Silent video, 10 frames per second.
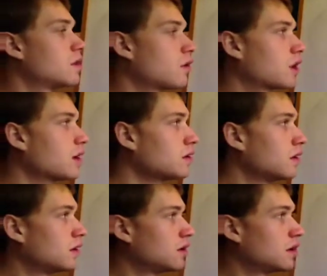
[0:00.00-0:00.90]
Okay,
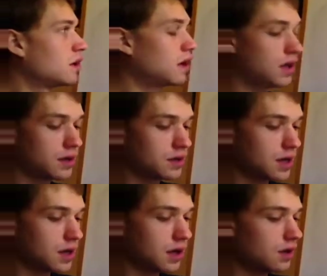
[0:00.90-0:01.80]
and
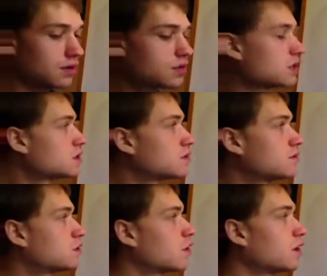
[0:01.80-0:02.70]
just
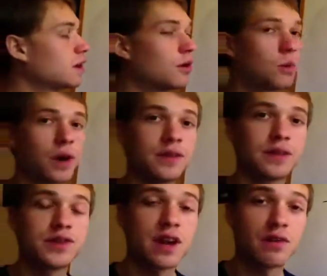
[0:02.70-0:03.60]
so you know where the
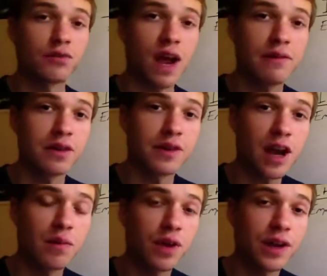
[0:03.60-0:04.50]
center of gravity of the
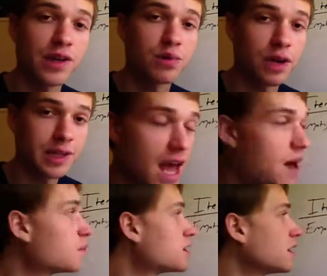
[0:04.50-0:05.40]
airplane is when
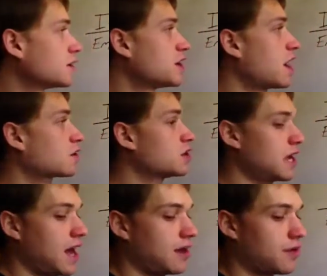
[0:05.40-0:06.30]
empty, it's actually
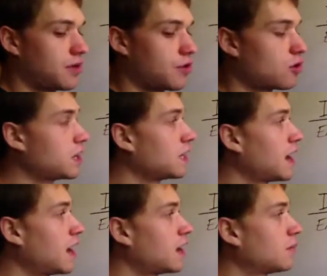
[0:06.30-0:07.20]
at
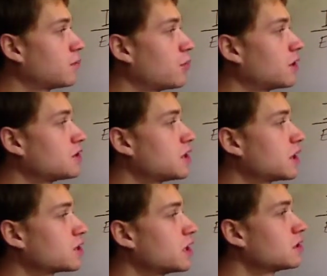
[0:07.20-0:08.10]

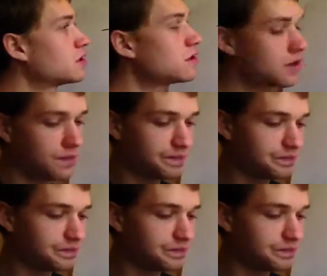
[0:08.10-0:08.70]
39.6 inches.